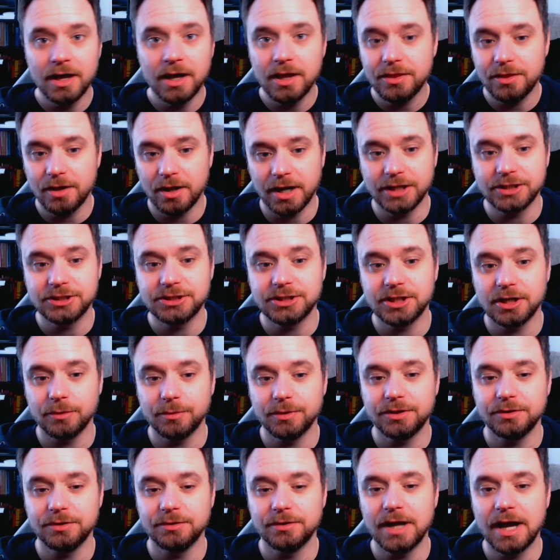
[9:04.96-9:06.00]
Thought I'd share
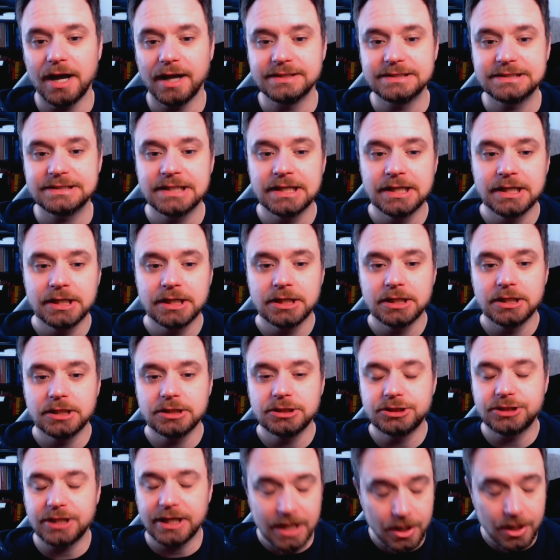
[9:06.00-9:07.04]
with you guys.
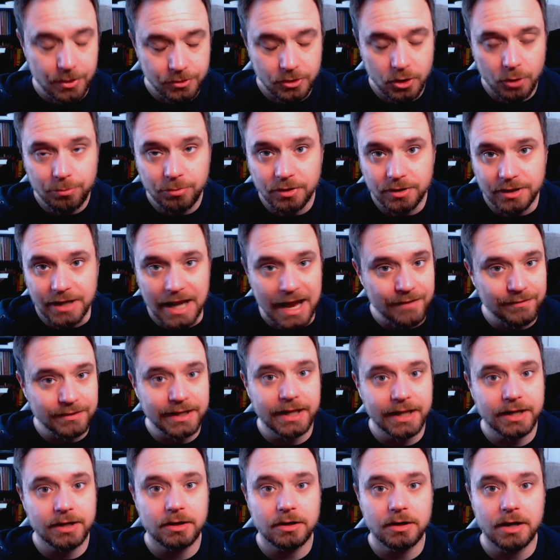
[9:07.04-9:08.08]
Check out Notebook
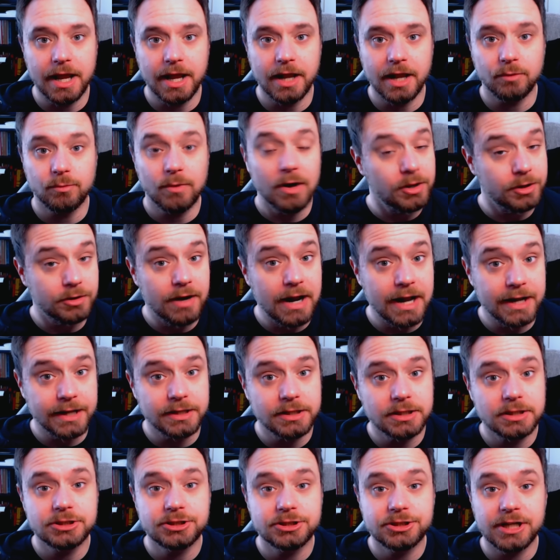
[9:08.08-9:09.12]
Navigator. And while you're at
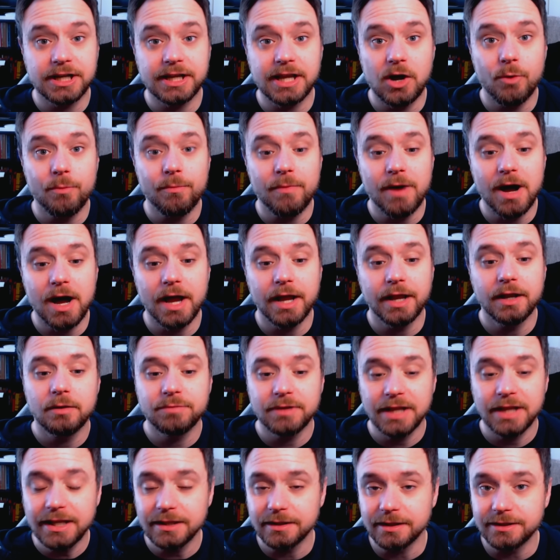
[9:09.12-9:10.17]
it, check out my
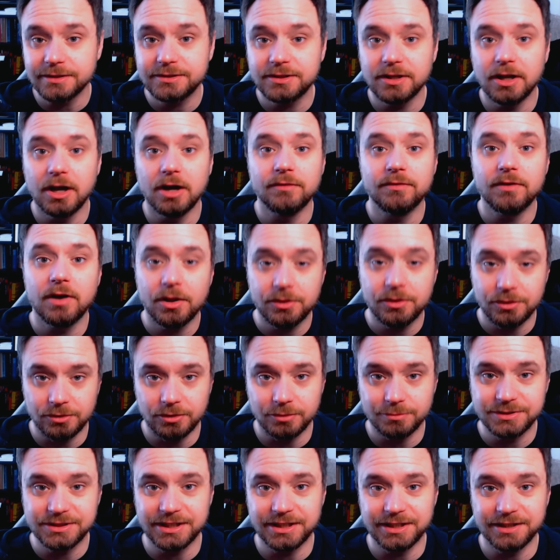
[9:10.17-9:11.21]
playlist of other
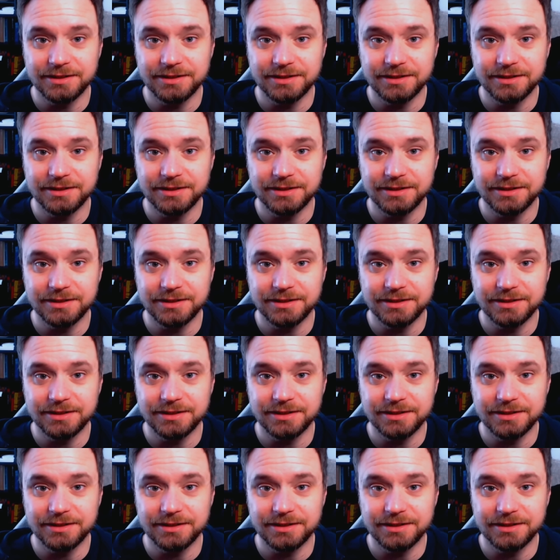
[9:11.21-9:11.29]
Obsidian